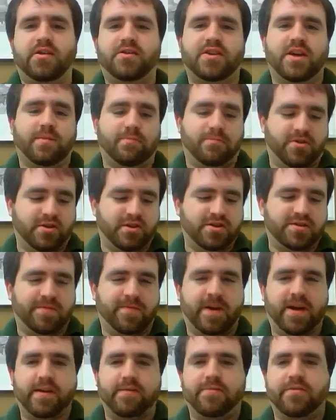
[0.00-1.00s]
Chapters
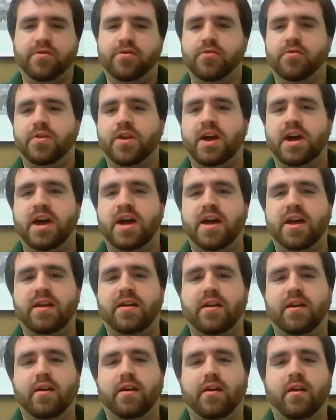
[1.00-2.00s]
5 through
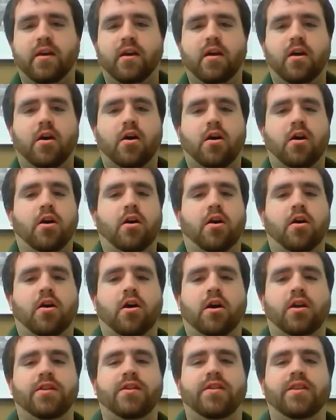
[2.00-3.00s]
9 are
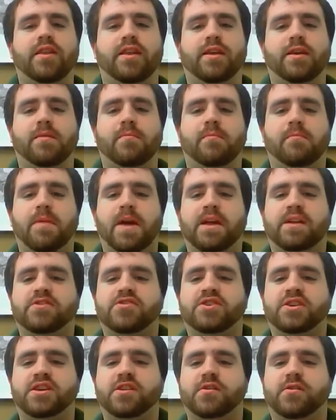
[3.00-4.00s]
on the
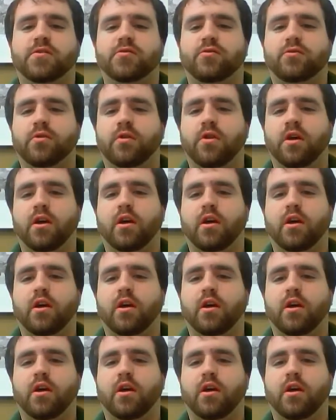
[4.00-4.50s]
managing